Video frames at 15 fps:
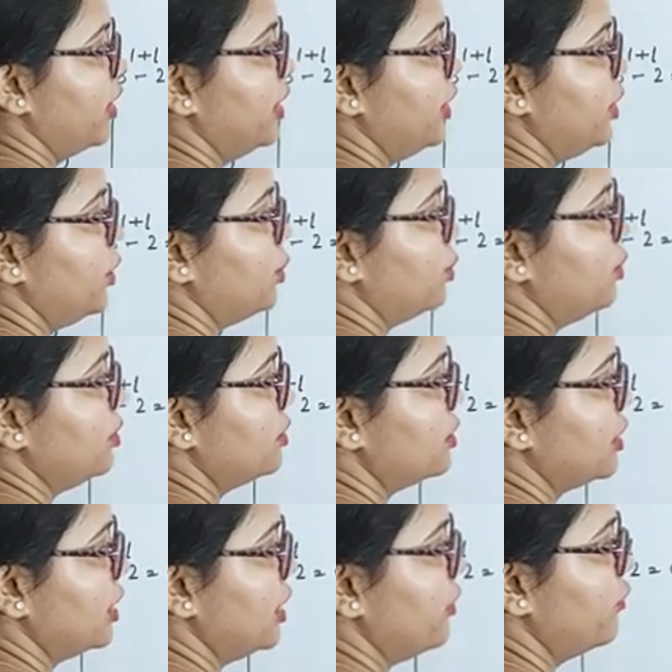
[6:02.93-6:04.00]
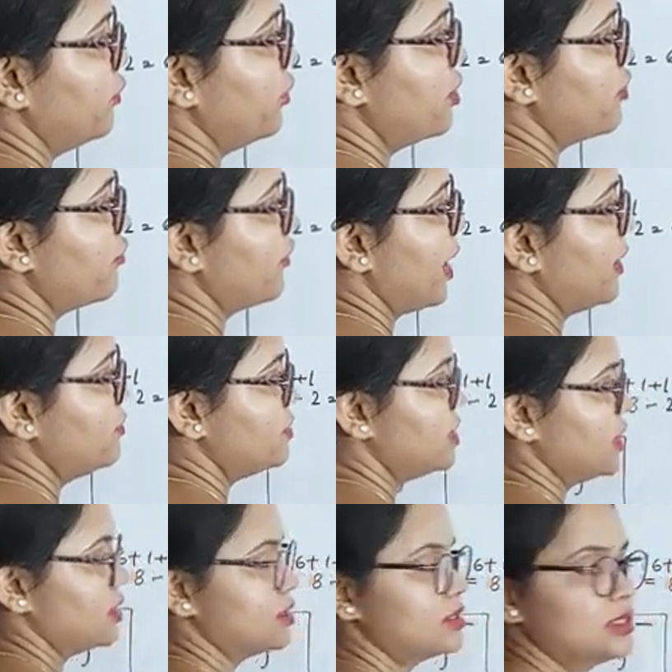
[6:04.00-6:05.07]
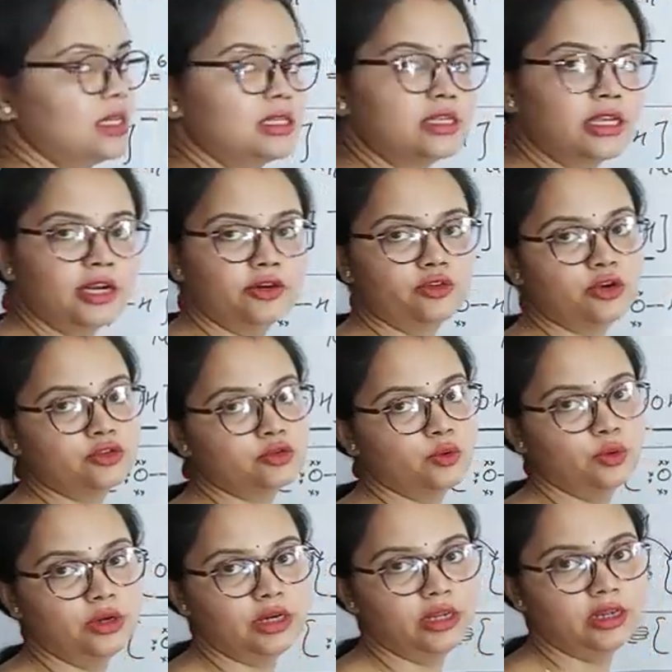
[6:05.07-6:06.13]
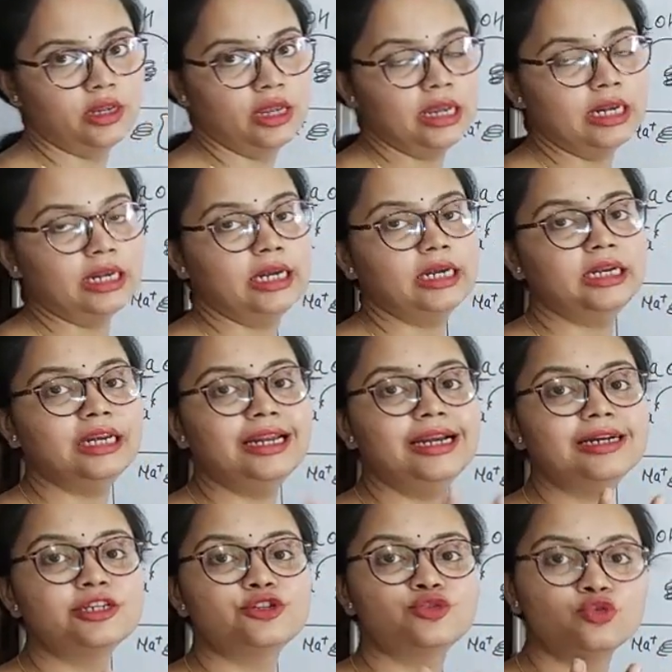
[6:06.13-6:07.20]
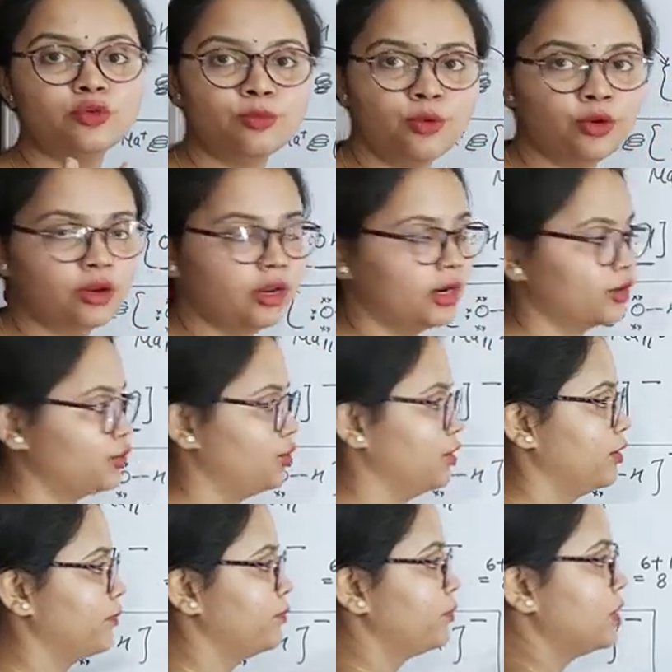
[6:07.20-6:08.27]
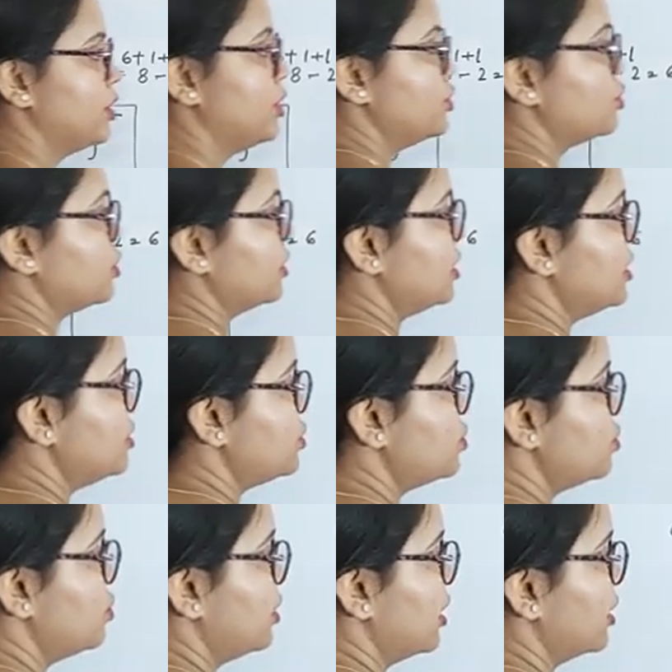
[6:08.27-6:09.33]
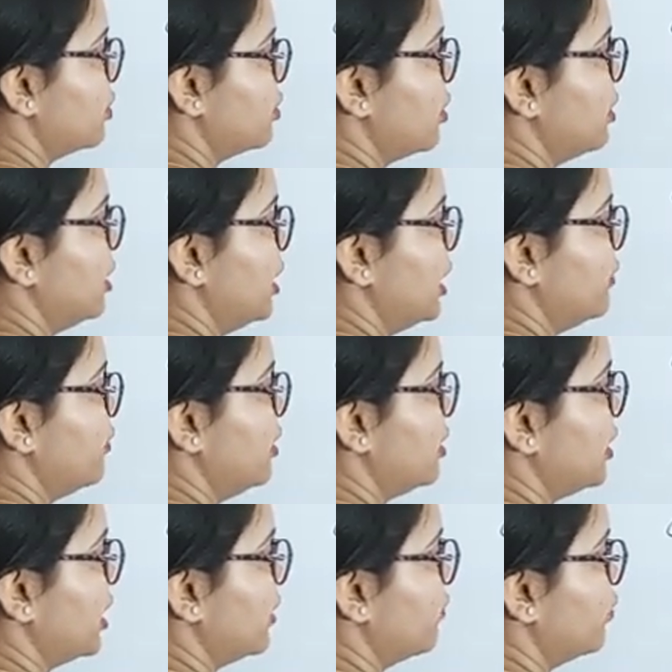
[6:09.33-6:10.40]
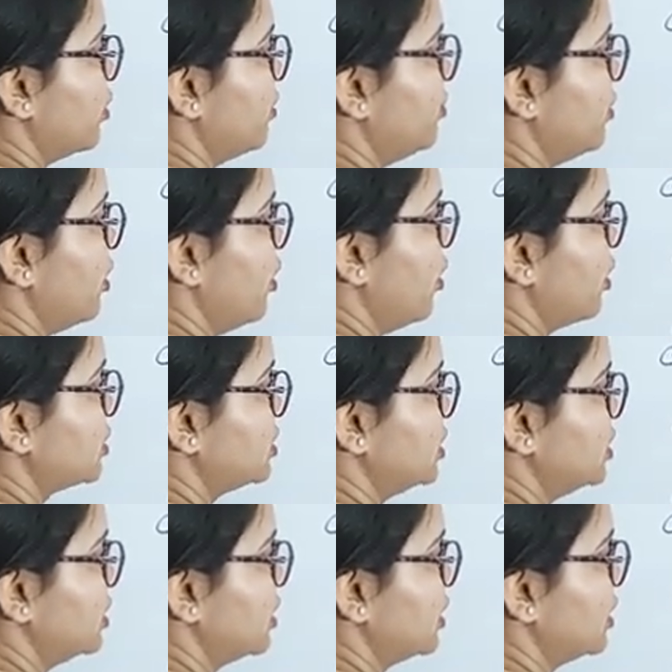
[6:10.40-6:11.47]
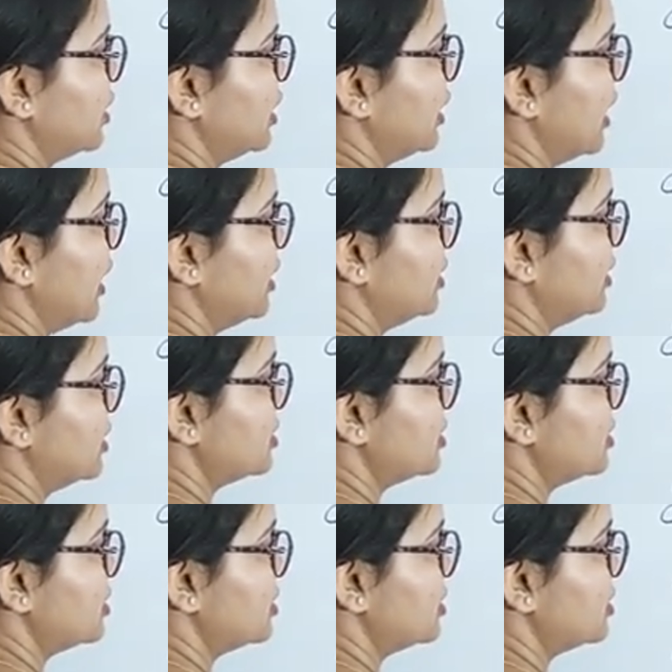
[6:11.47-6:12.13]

1 2 3 4 5 6 electrons only. It needs 2 more electrons. So these 2 electrons it will take from oxygen like